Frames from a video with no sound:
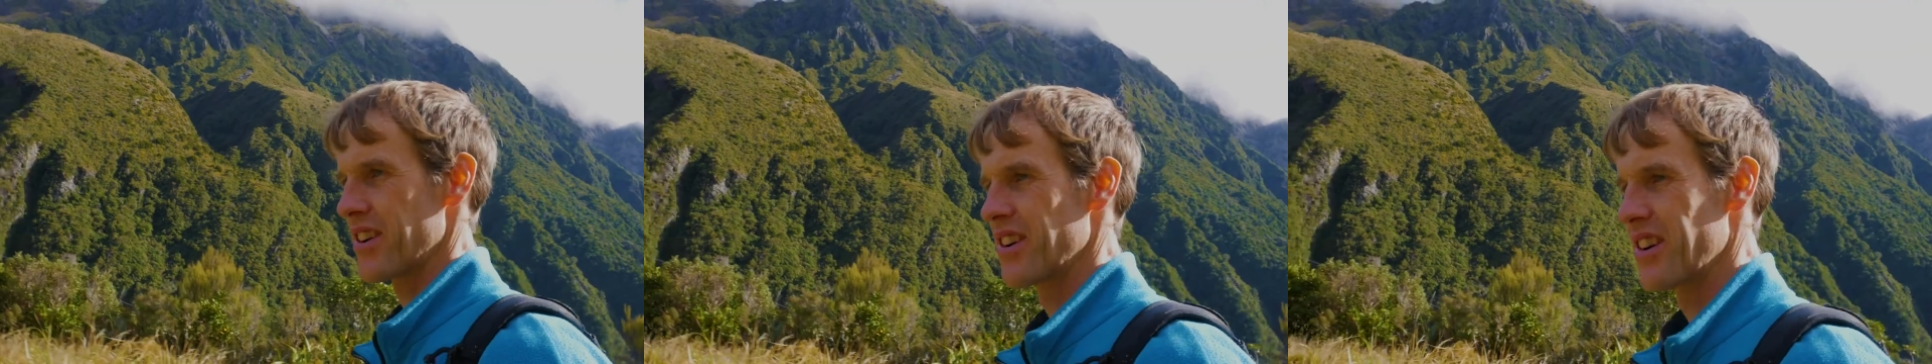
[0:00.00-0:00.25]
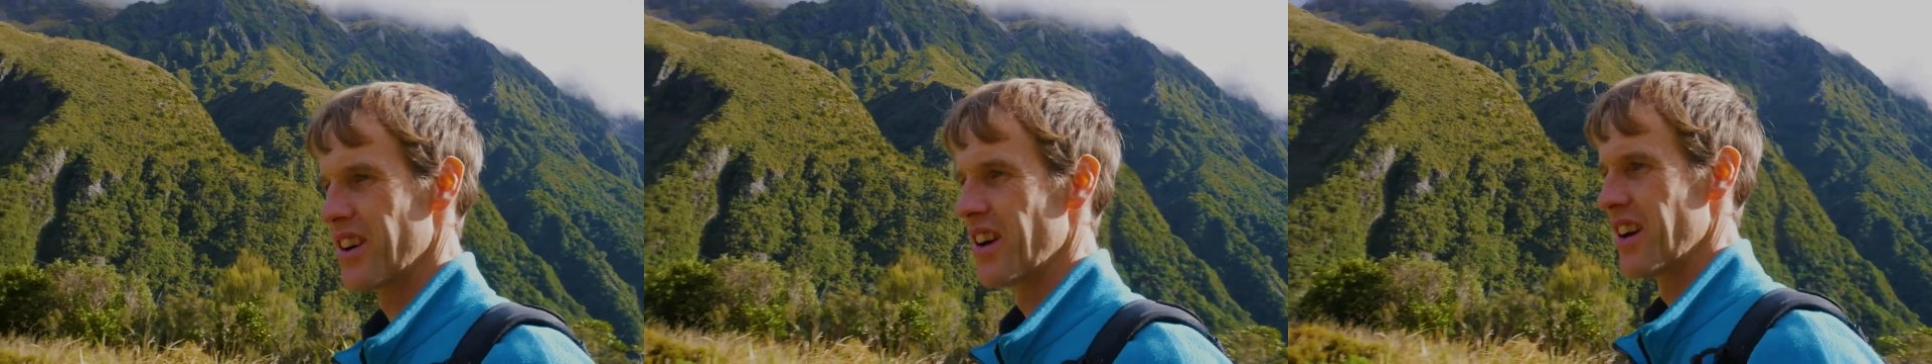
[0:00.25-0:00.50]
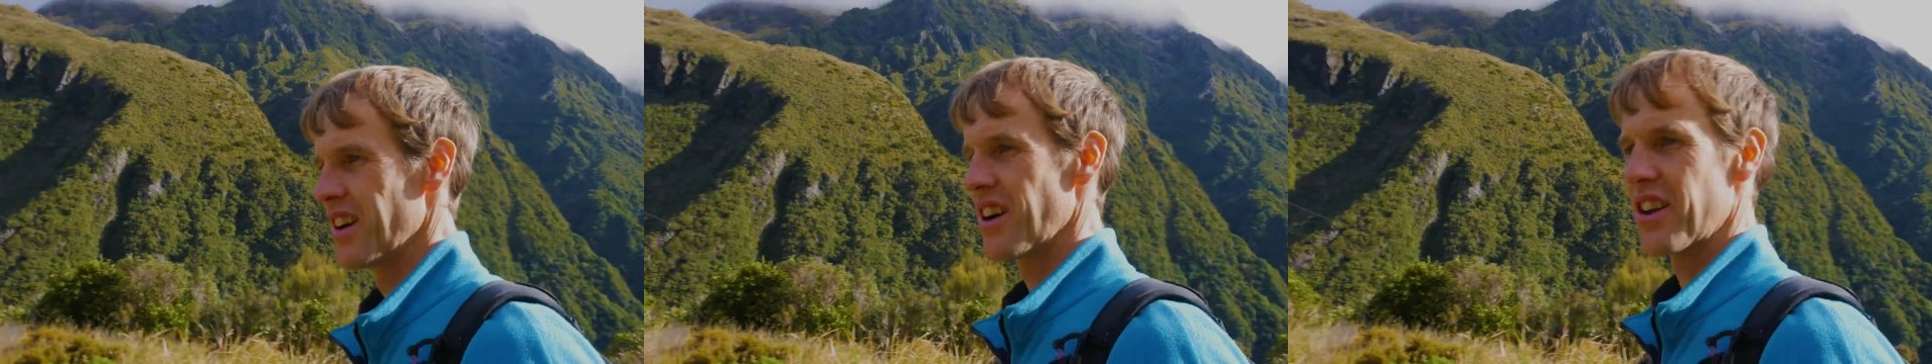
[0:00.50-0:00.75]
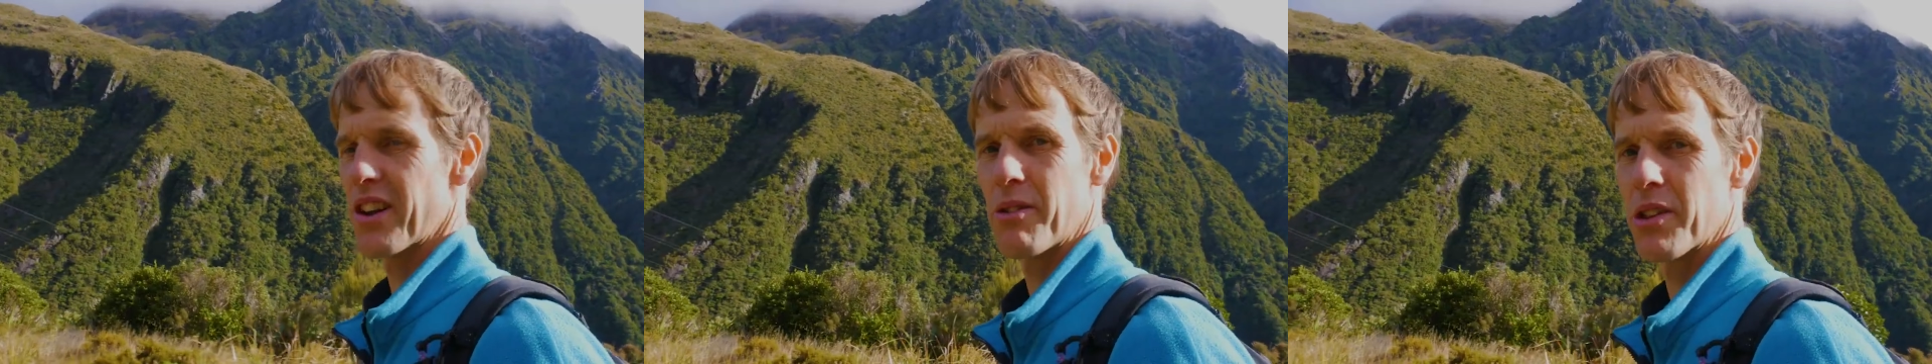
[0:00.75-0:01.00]
I
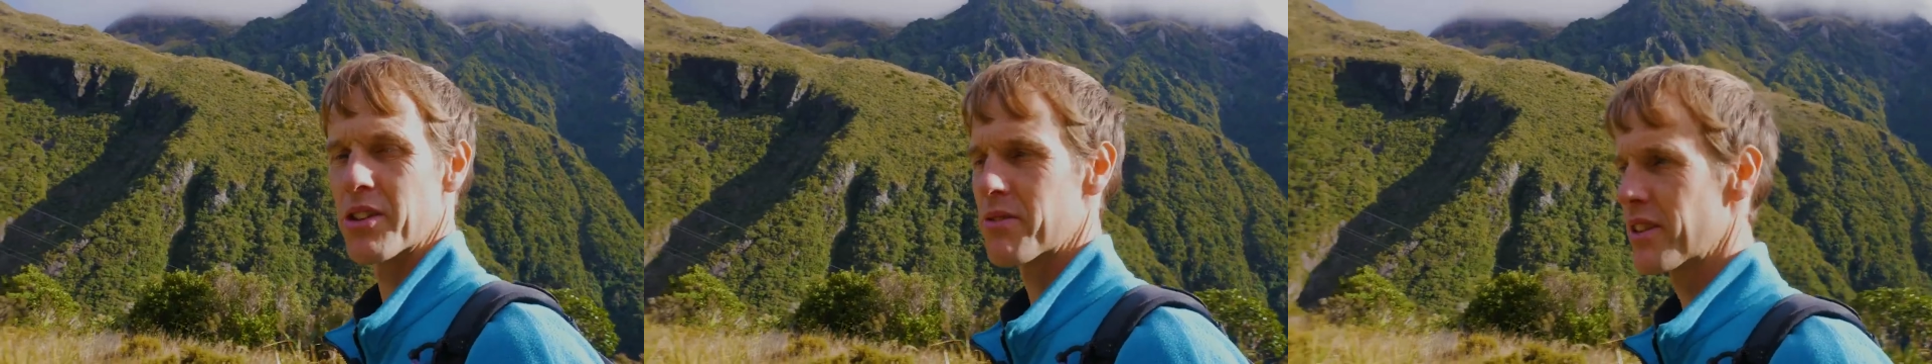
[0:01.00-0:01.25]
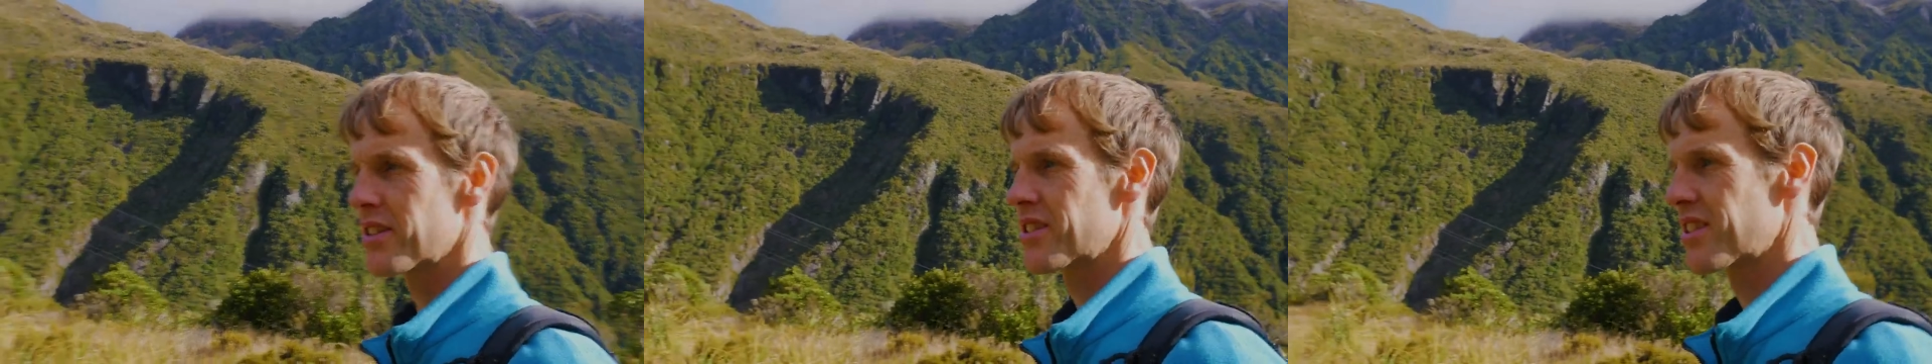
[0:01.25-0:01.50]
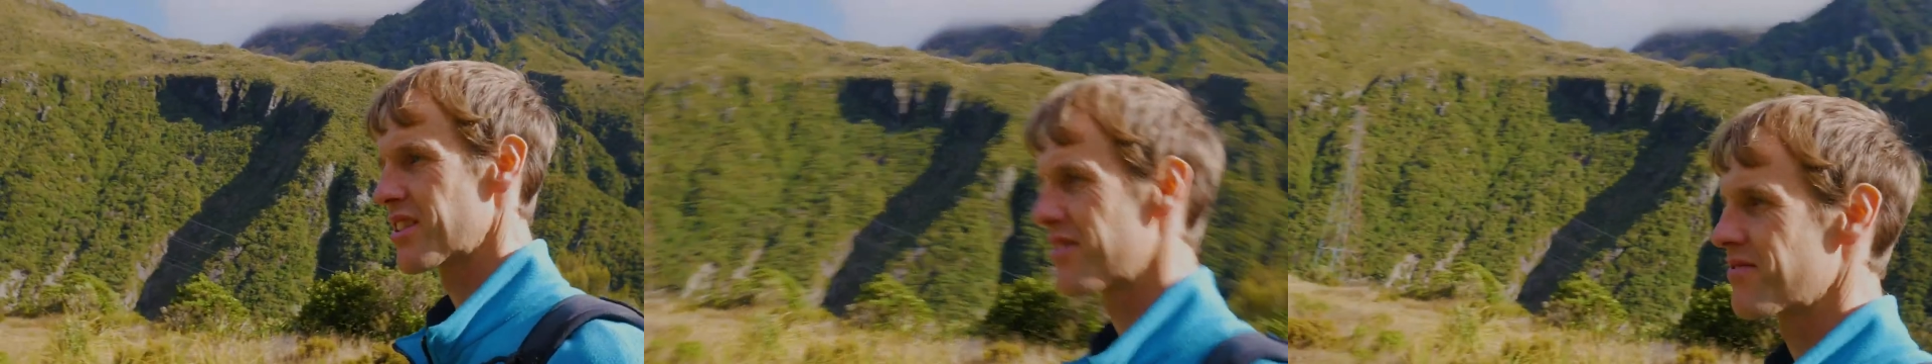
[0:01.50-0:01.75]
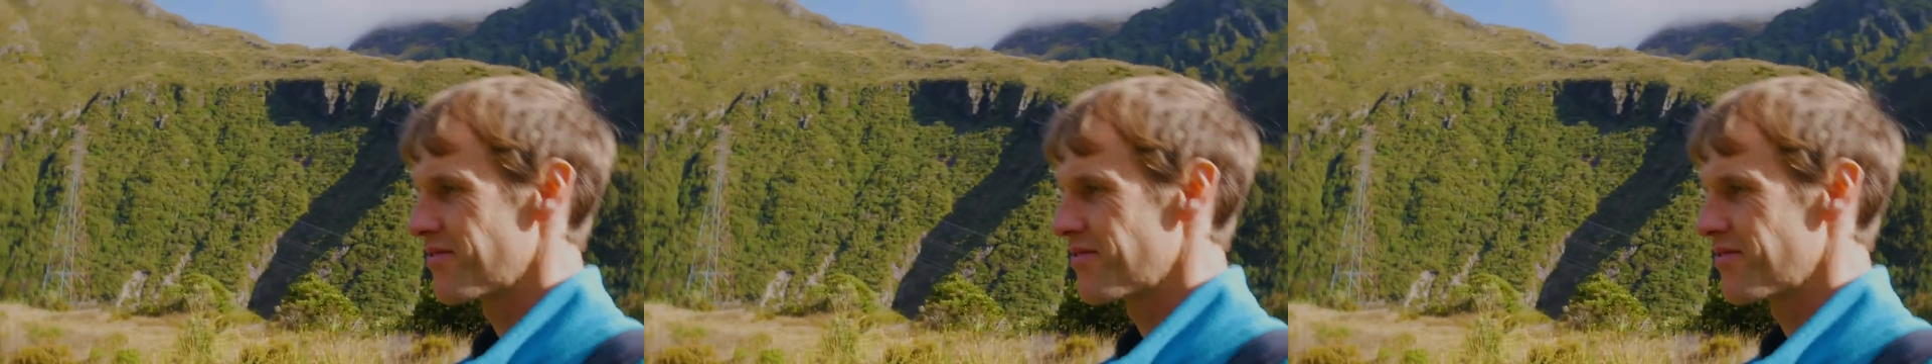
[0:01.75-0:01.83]
don't know what this one is.